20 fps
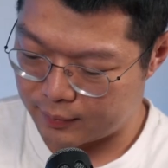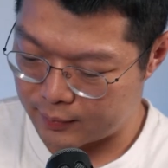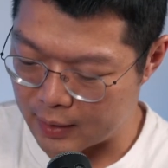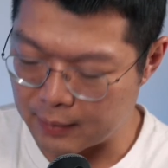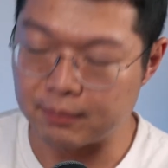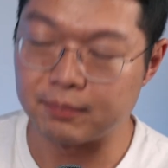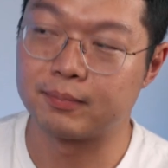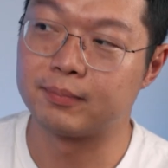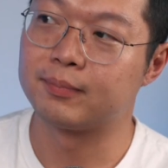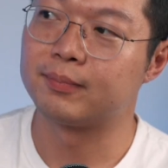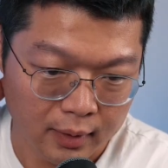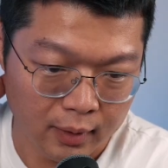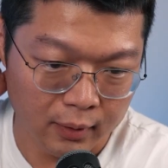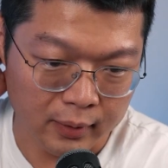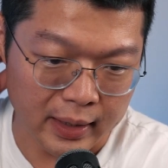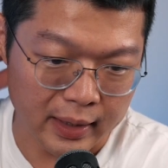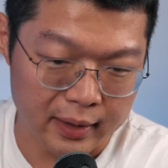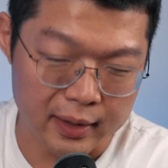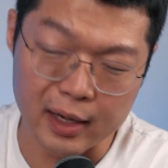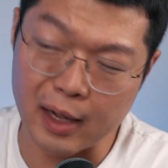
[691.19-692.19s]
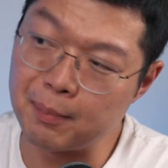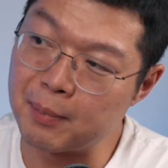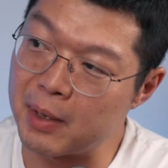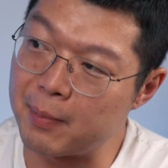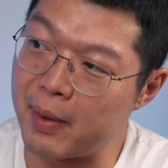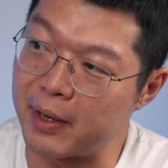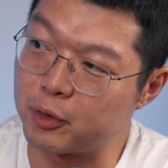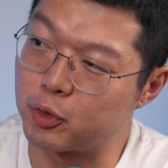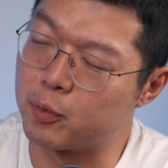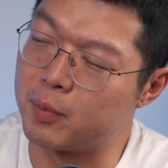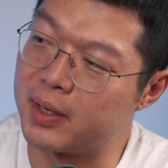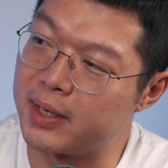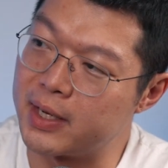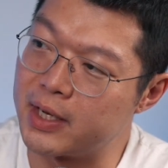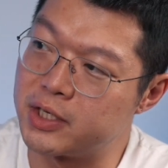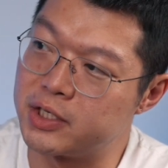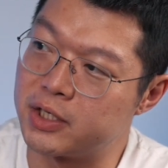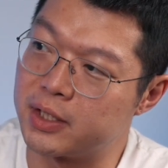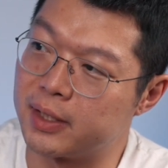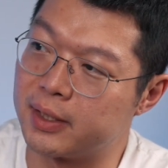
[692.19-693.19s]
Yep. Okay, coming back to
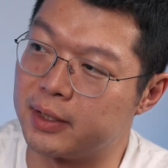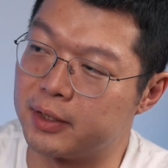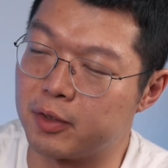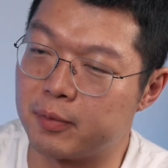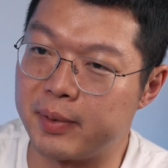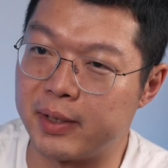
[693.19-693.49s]
Malaysia a little